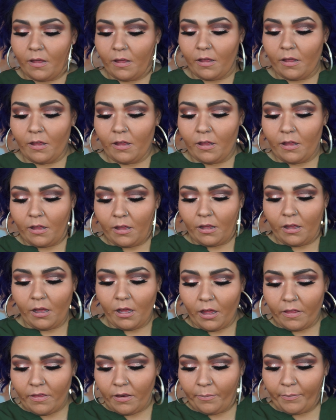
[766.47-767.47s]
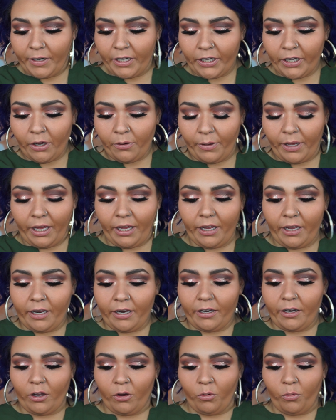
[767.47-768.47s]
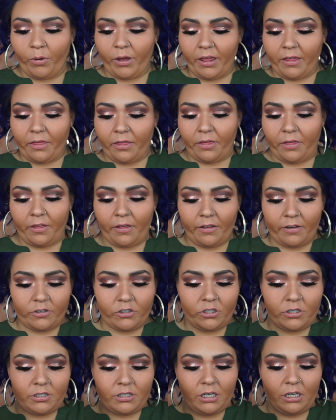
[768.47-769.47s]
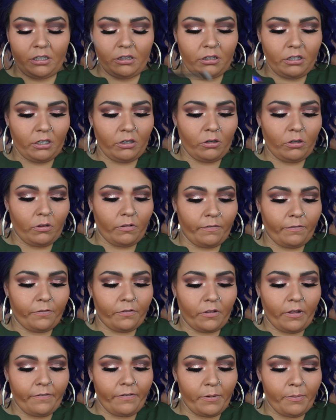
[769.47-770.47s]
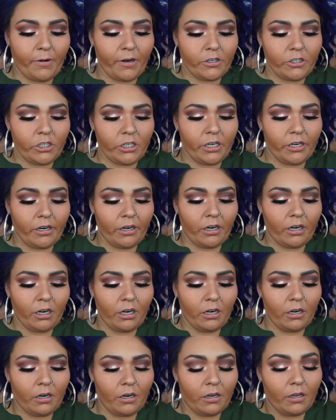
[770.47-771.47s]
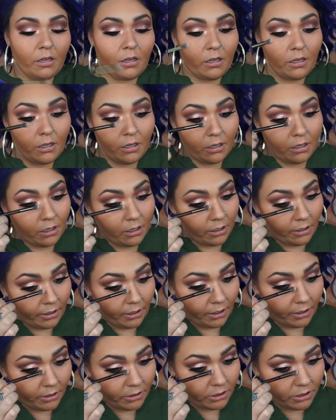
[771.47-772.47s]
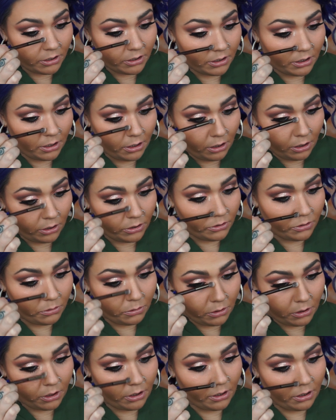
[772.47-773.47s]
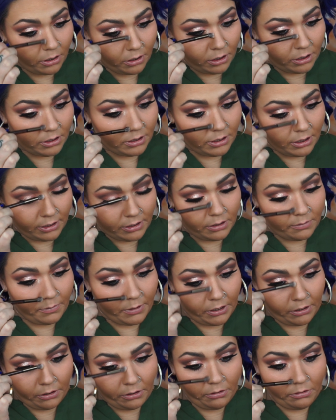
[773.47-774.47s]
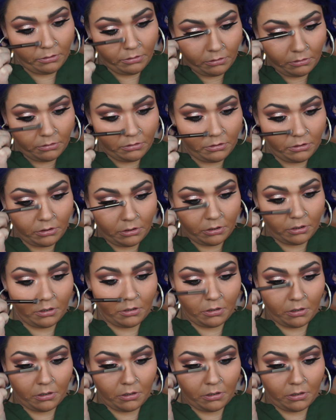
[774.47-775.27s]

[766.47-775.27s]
And then I'm going to go in with just a little fluffy brush here and kind of just contour the sides of my nose.